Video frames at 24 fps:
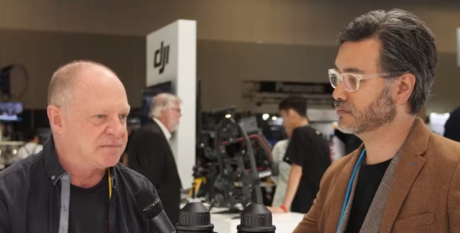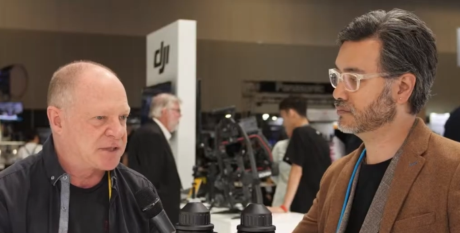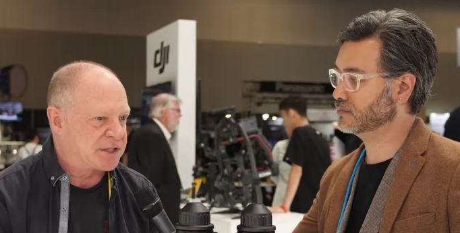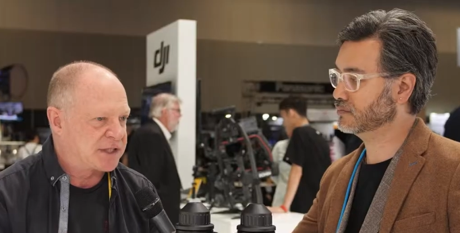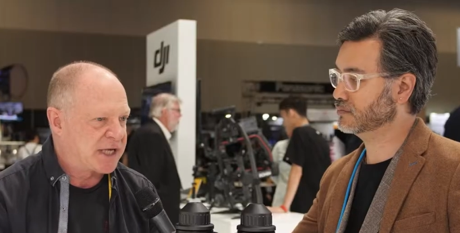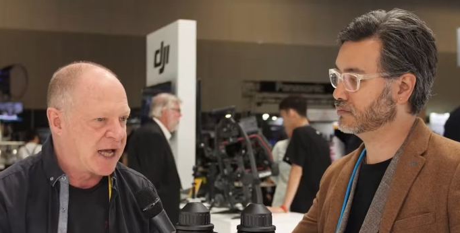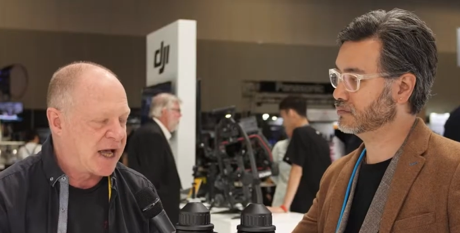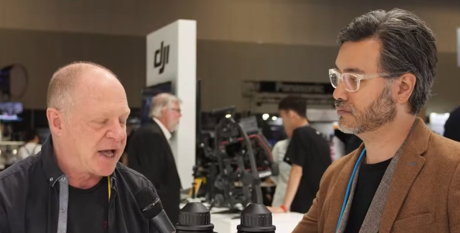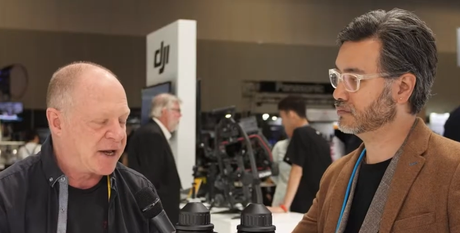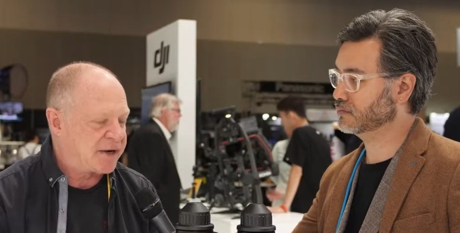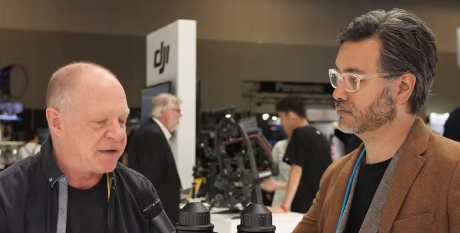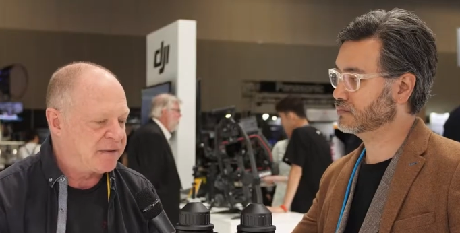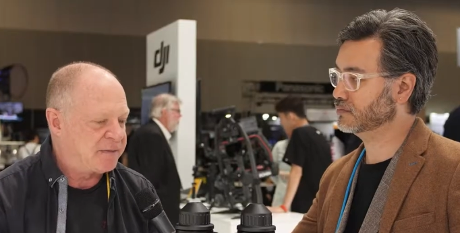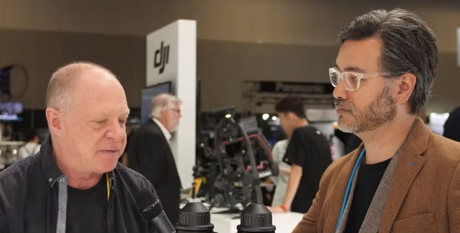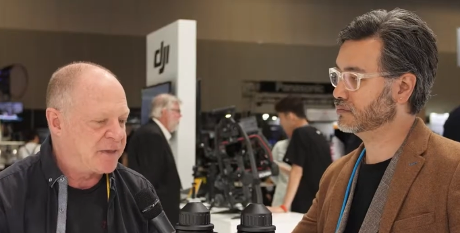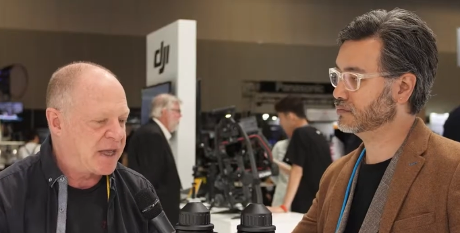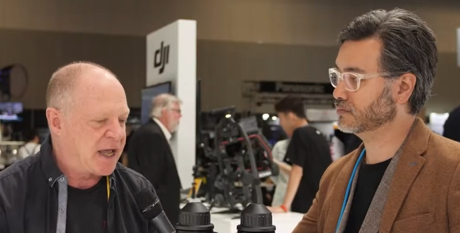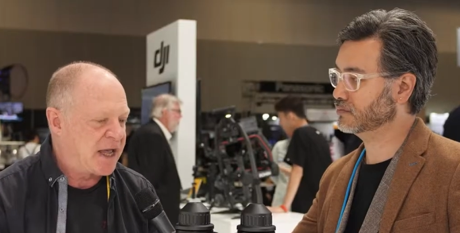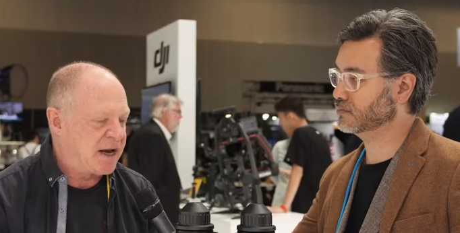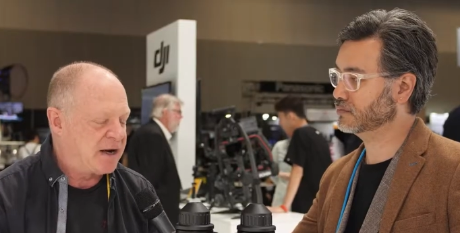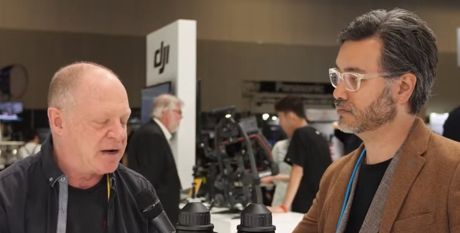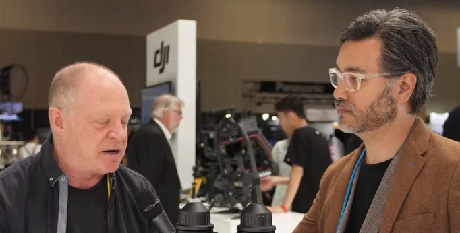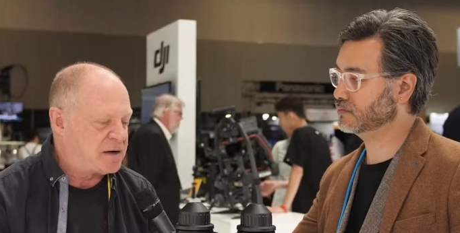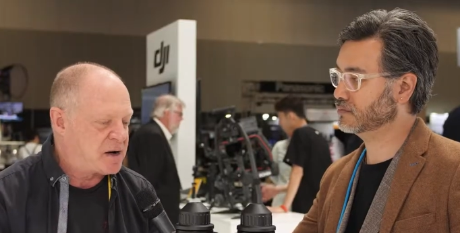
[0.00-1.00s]
Speaker 1: started.
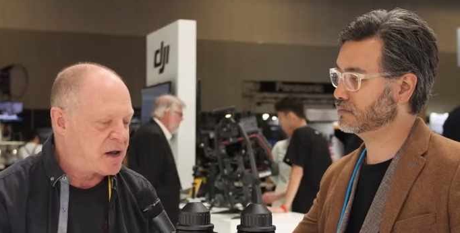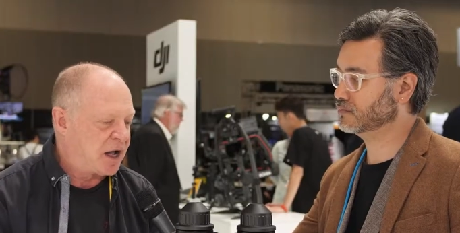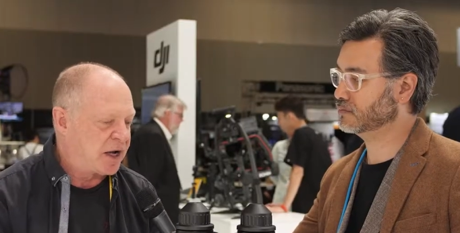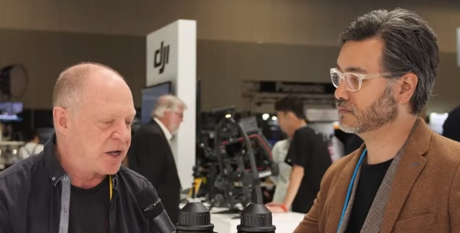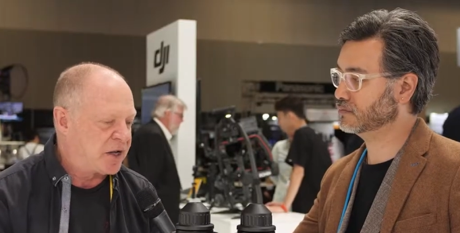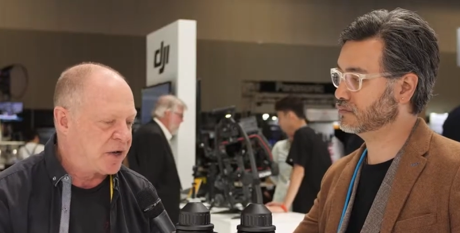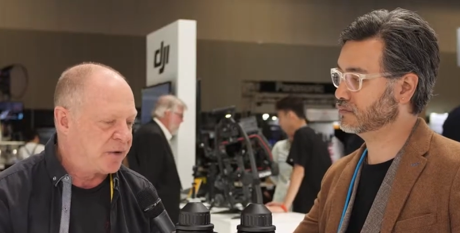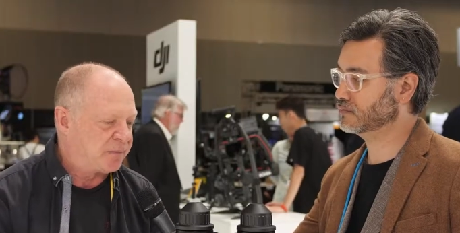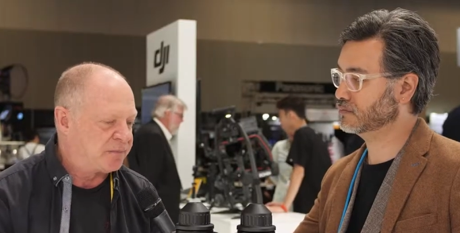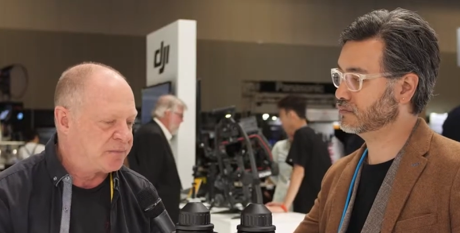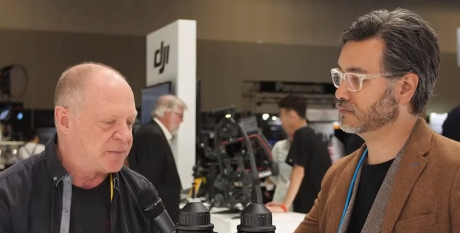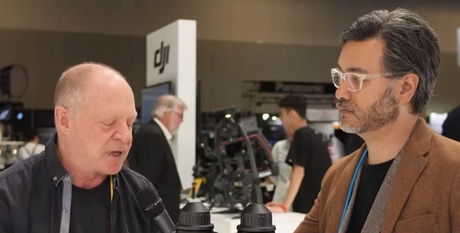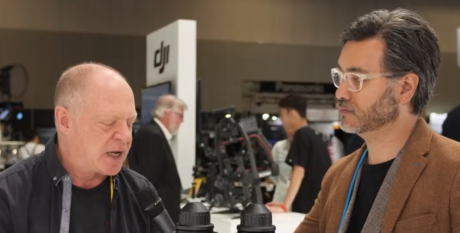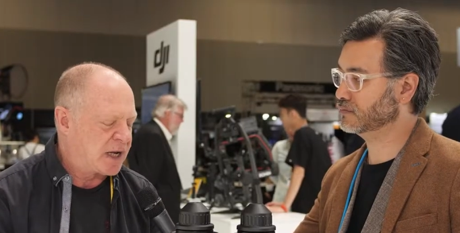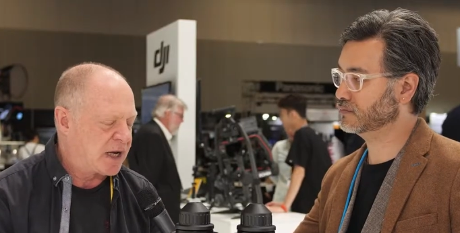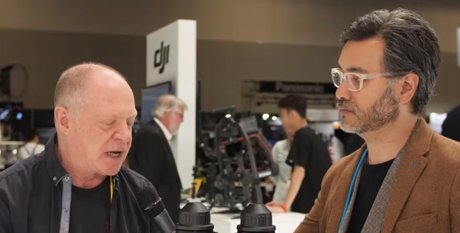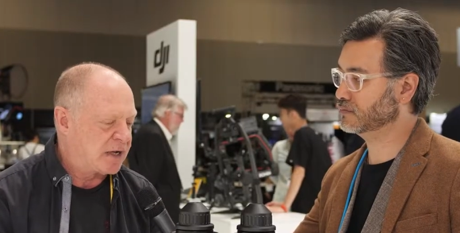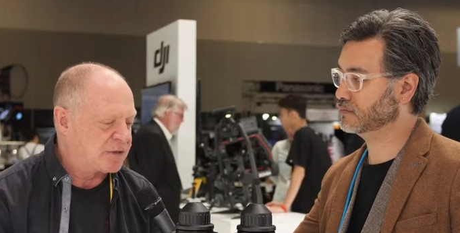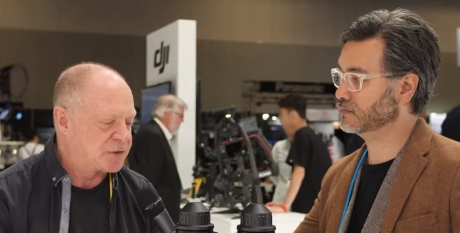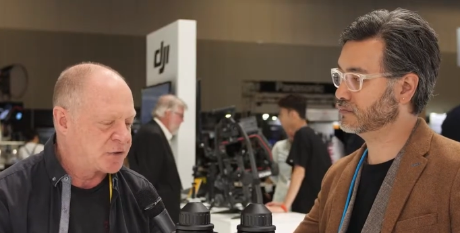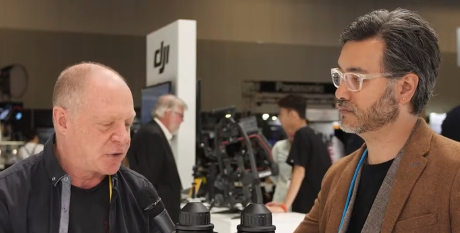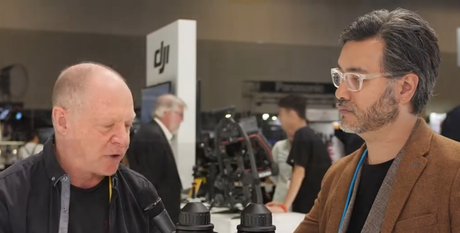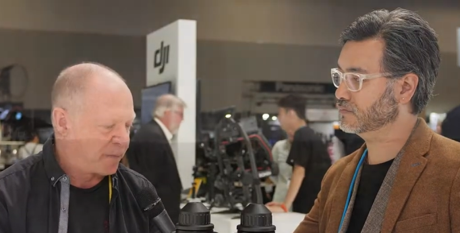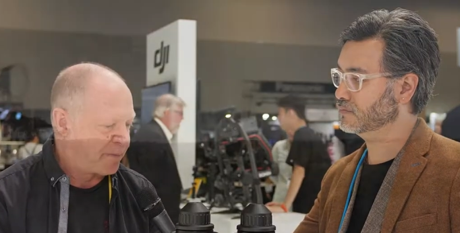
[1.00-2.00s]
Then I got uh,
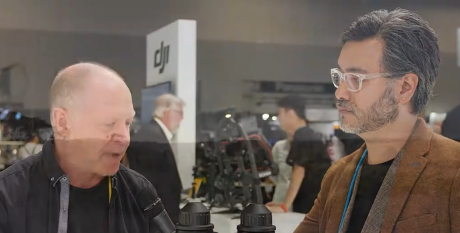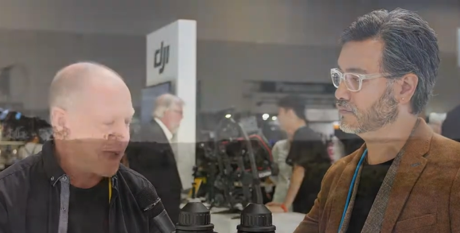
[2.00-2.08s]
sort of